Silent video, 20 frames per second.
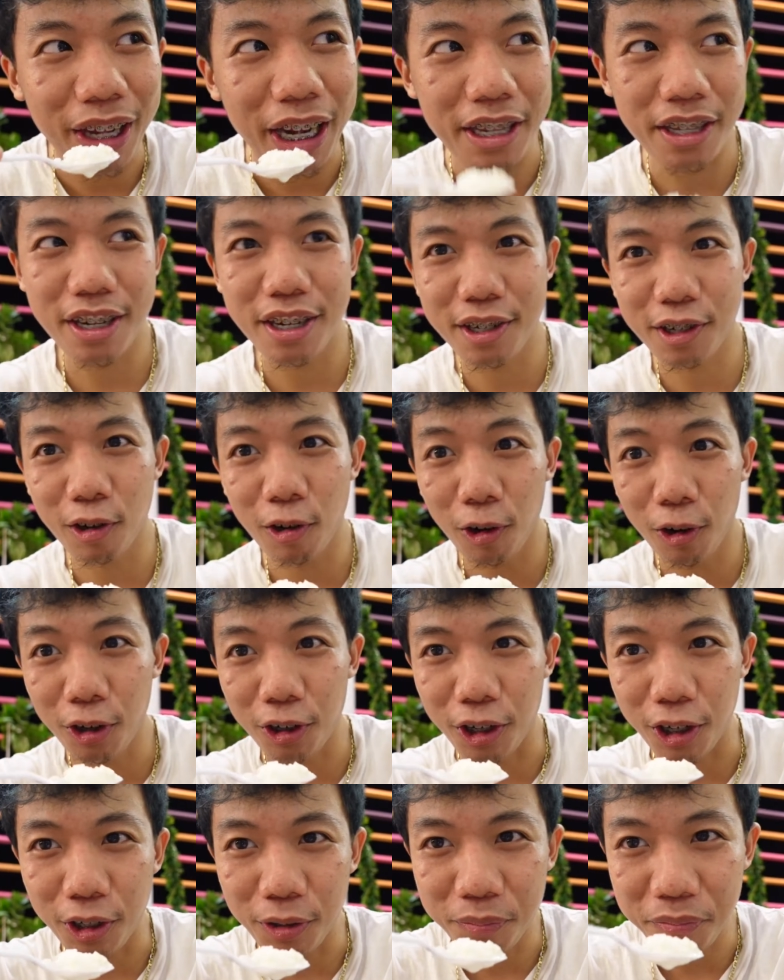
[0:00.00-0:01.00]
in this
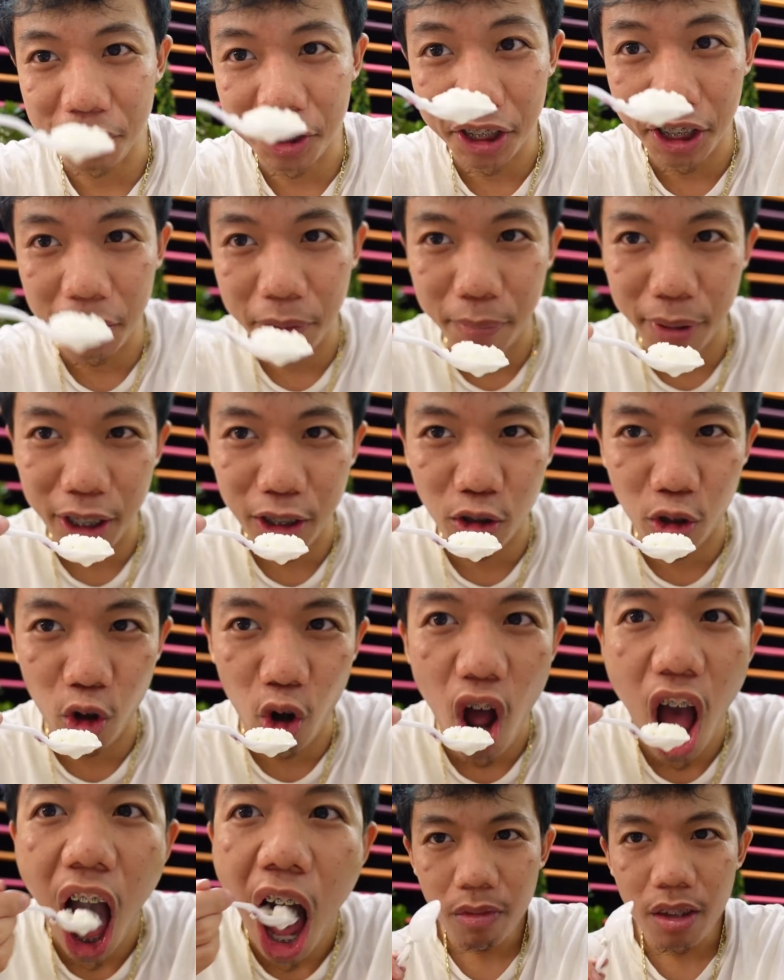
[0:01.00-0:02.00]
corner eating bingsu.
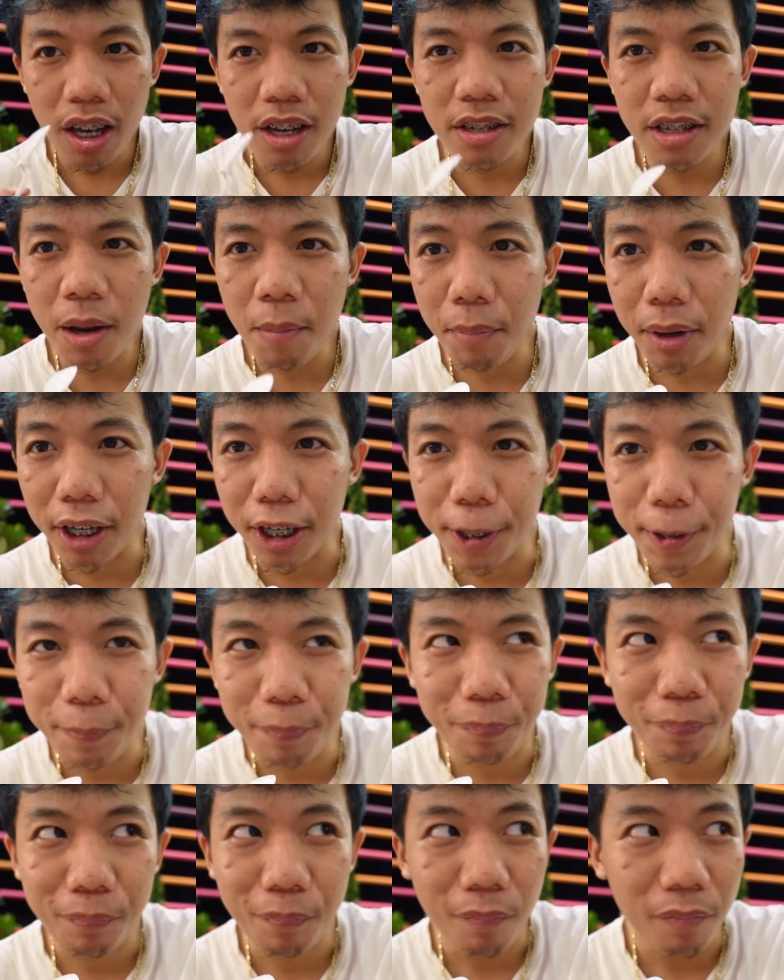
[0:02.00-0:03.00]
Somebody
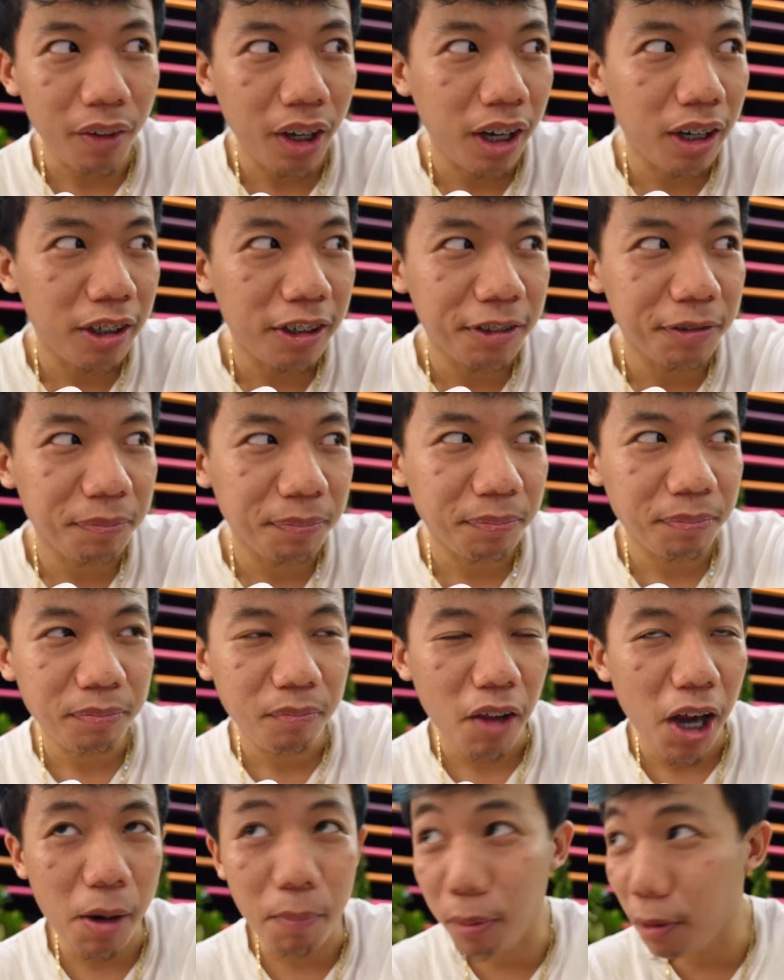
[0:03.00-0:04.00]

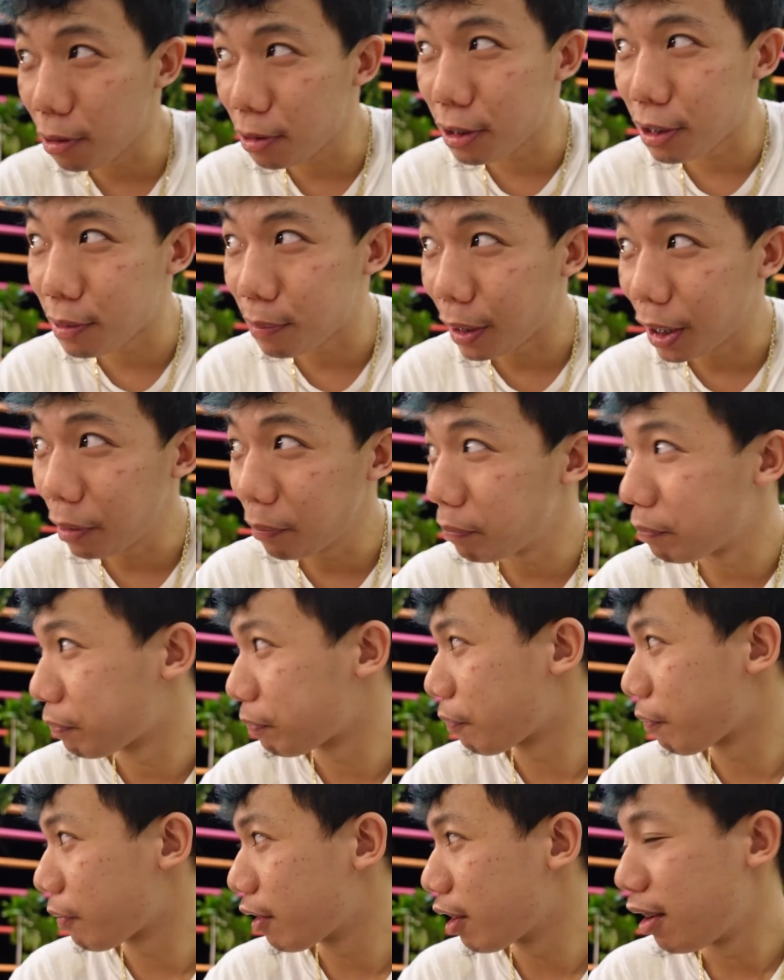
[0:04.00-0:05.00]
approaches me,
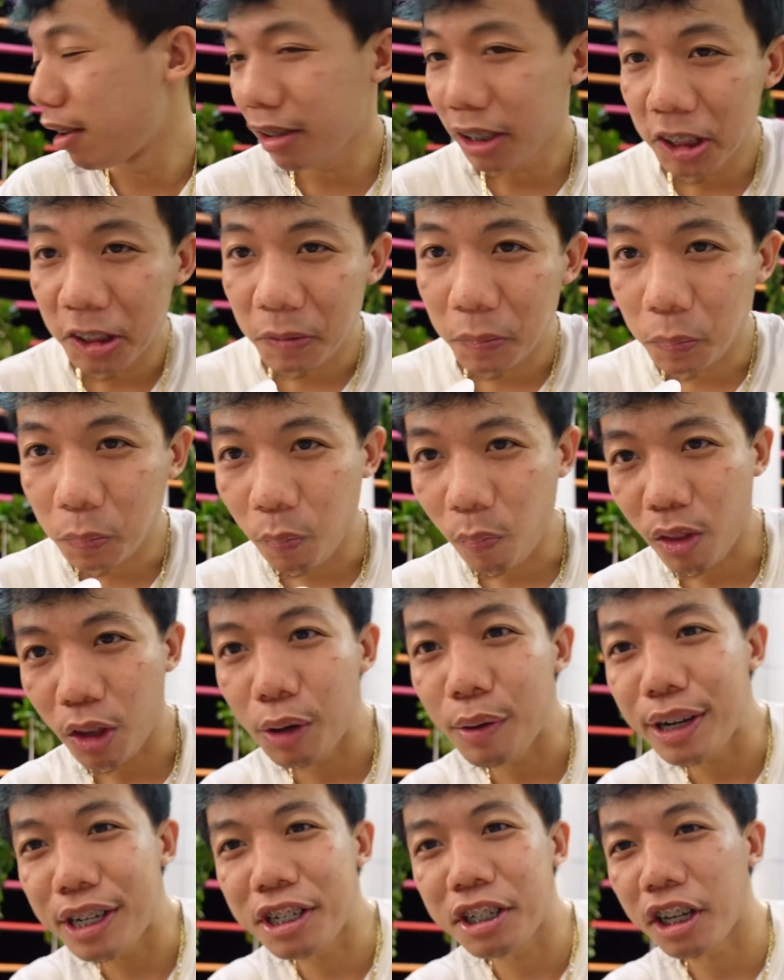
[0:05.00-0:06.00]

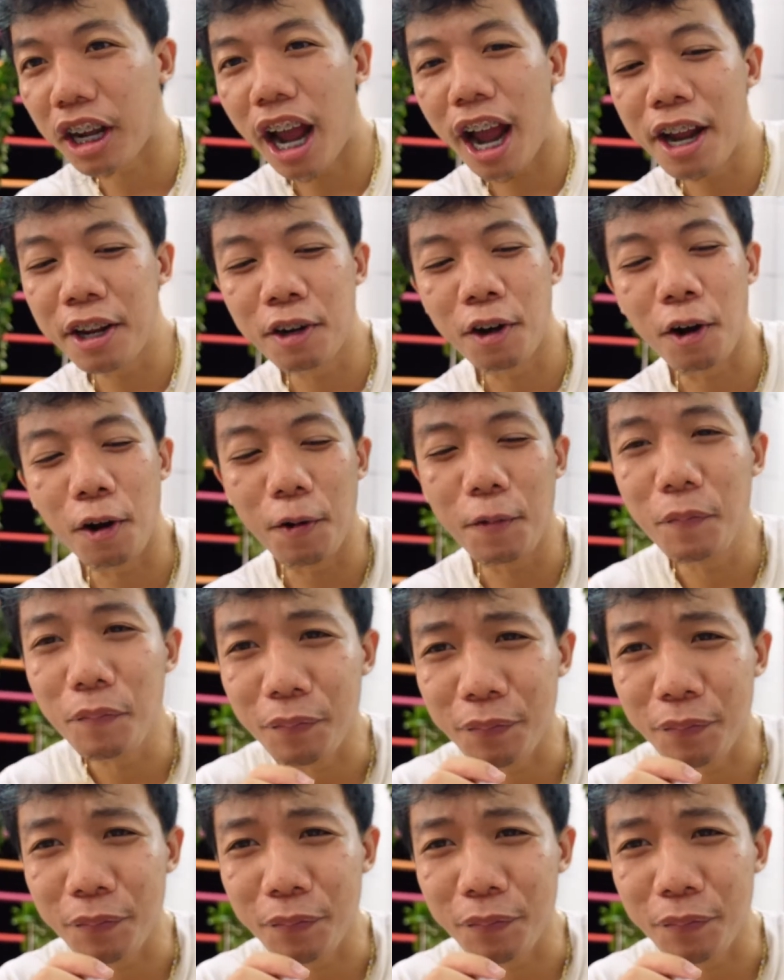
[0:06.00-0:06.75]
which I know